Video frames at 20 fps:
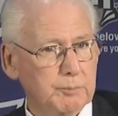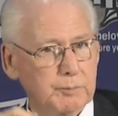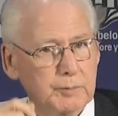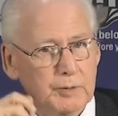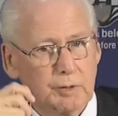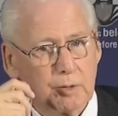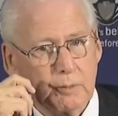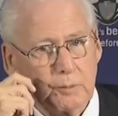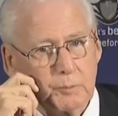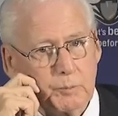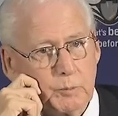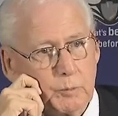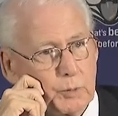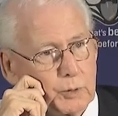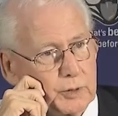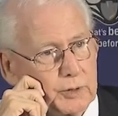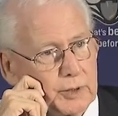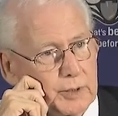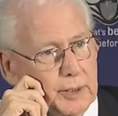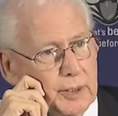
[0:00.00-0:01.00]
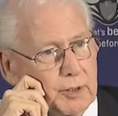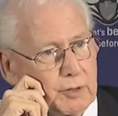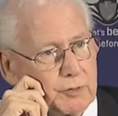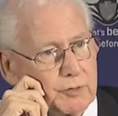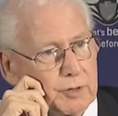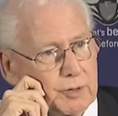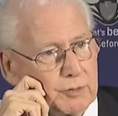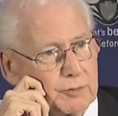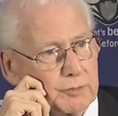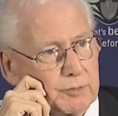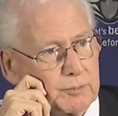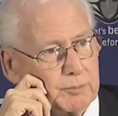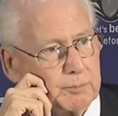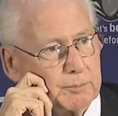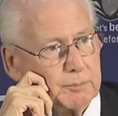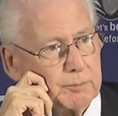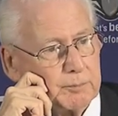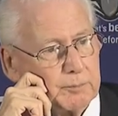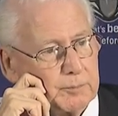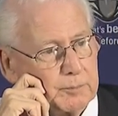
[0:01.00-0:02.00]
you know, work to get ourselves
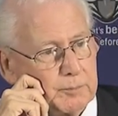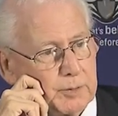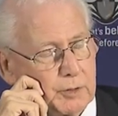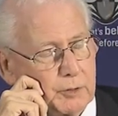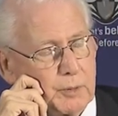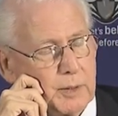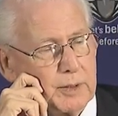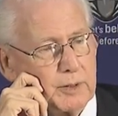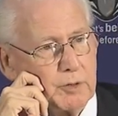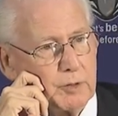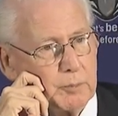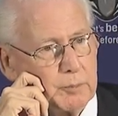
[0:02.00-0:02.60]
a great deal